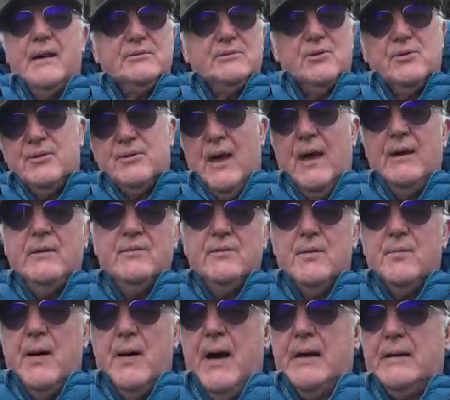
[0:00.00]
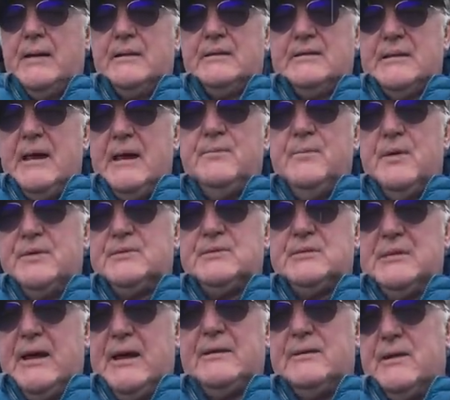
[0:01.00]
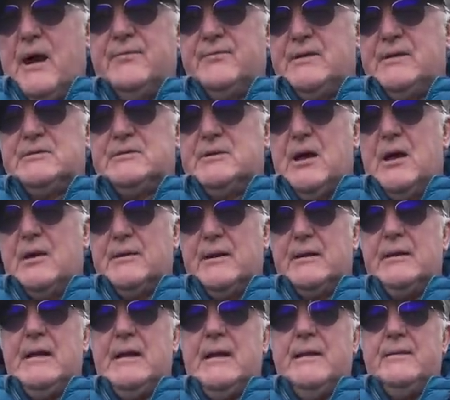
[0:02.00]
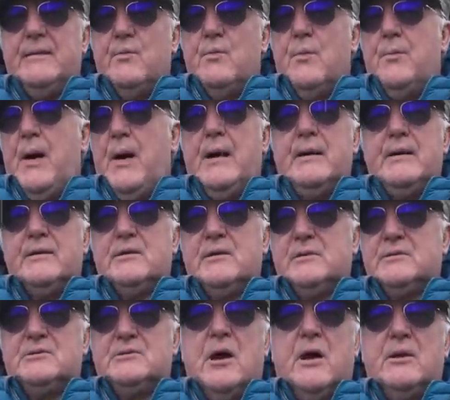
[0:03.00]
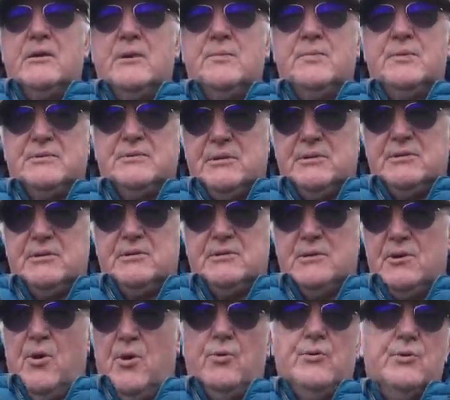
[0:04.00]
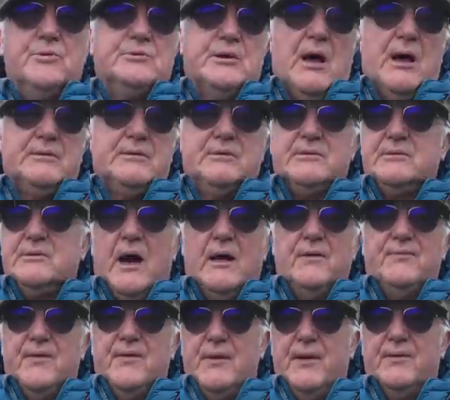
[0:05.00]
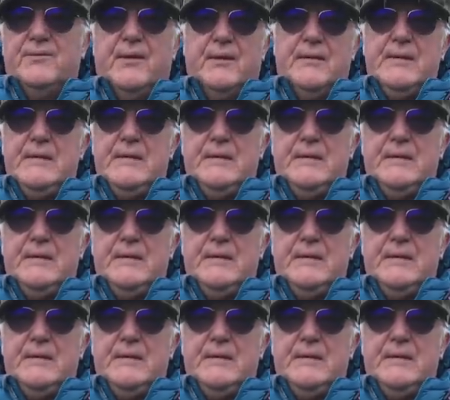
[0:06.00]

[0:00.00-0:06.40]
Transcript: So at the end of the battle, 10 months later after it started, they were back at their starting positions, and all those guys had died for nothing,